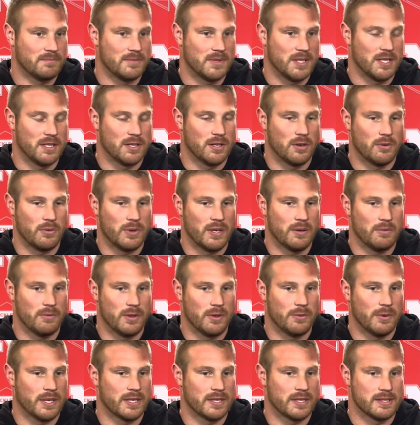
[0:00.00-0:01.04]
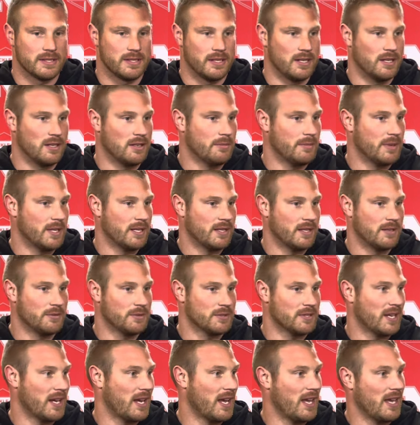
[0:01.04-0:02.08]
you know, we went to see him, and it
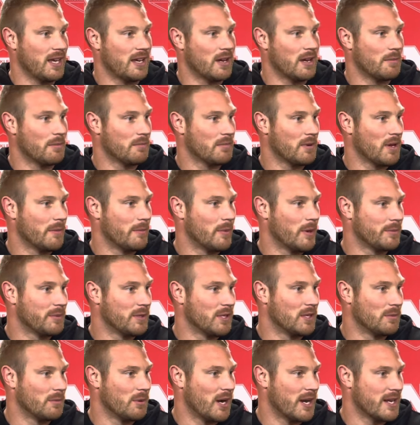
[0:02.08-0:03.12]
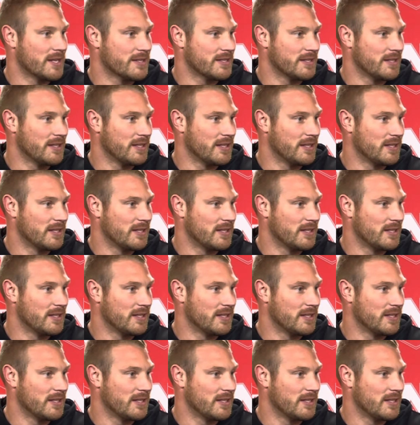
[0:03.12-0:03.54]
was like, hey, come up to Nebraska.